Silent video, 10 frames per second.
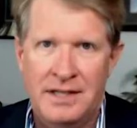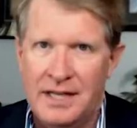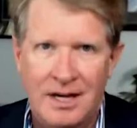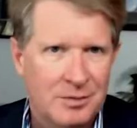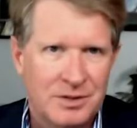
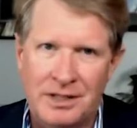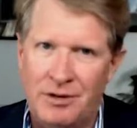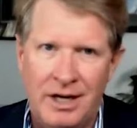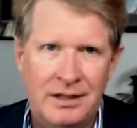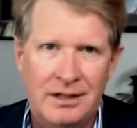that comes in,
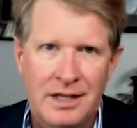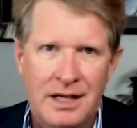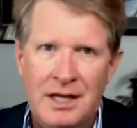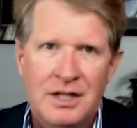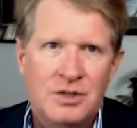right?
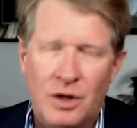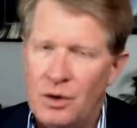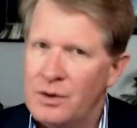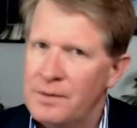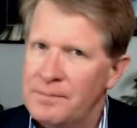
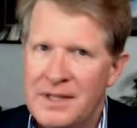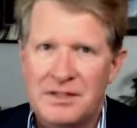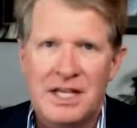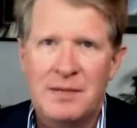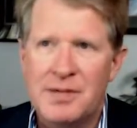So this
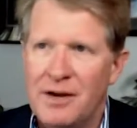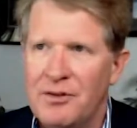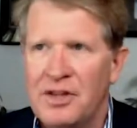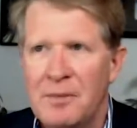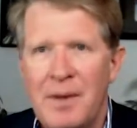keeps everything